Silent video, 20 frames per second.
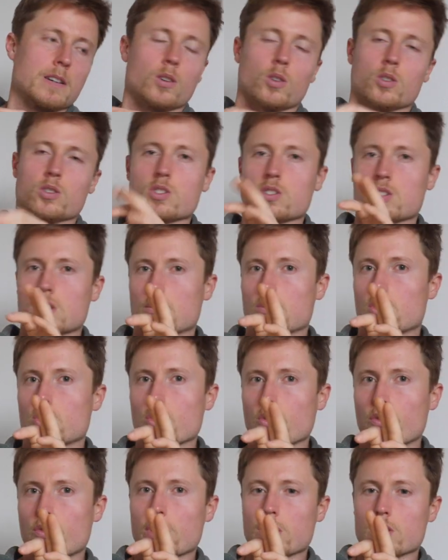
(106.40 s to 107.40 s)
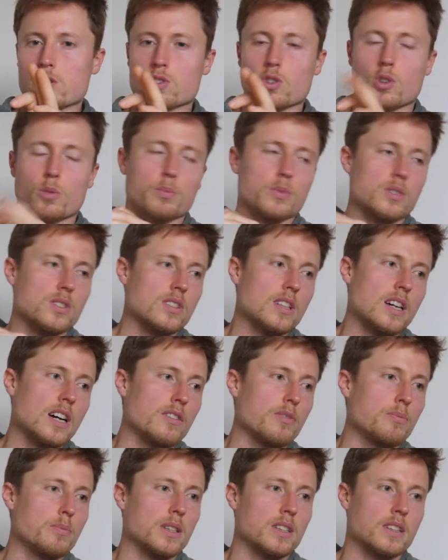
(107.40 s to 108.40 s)
also some 2 fingers open
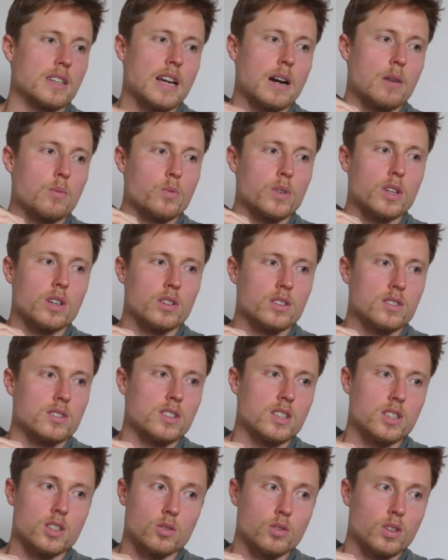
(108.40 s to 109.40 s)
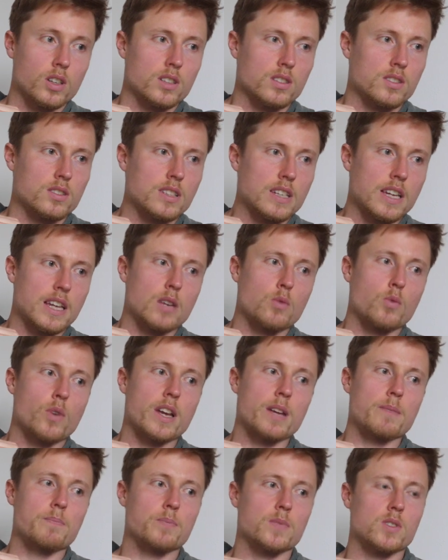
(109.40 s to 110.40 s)
stuff, but yeah, you're gonna see
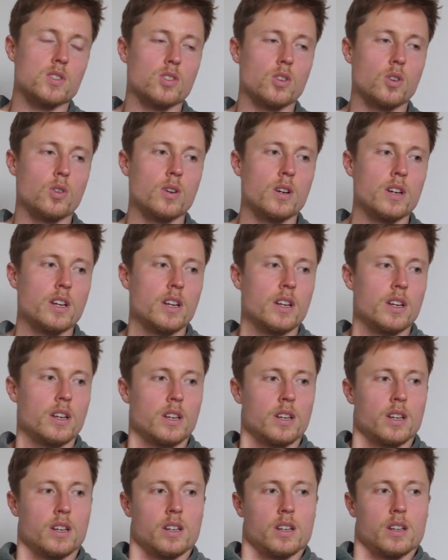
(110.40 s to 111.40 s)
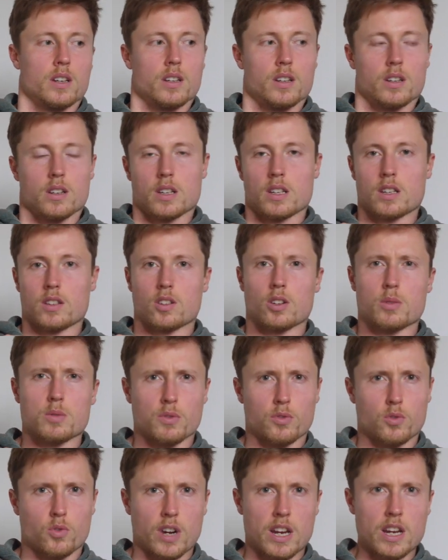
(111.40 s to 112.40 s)
anyway. So in terms
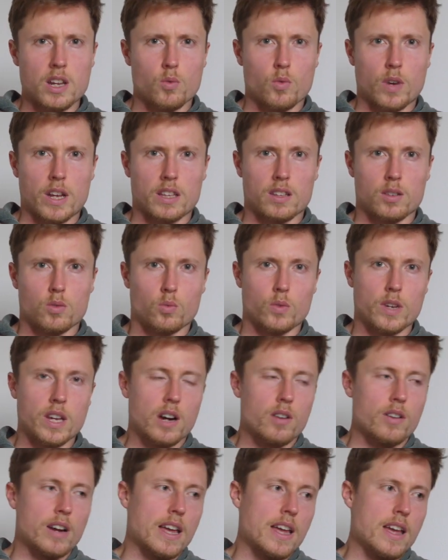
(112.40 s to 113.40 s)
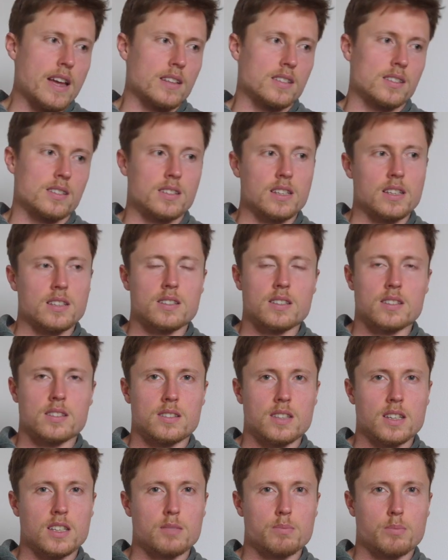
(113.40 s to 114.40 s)
of training weight, we are at
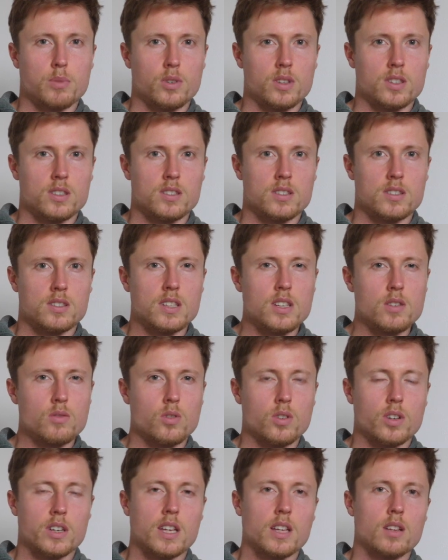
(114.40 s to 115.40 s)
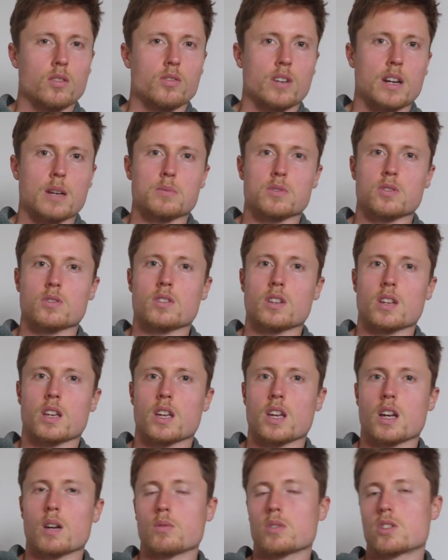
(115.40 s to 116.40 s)
66.0 kilograms today,
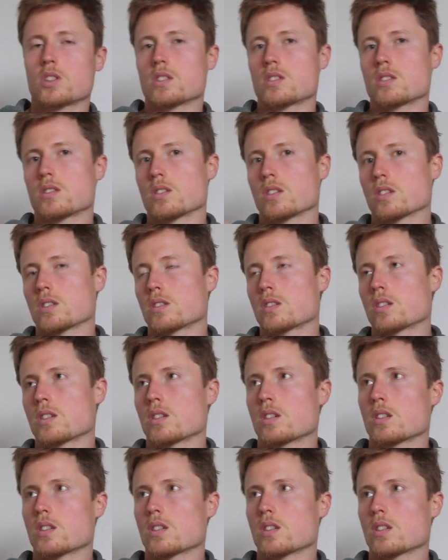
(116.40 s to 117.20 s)
yeah, which is not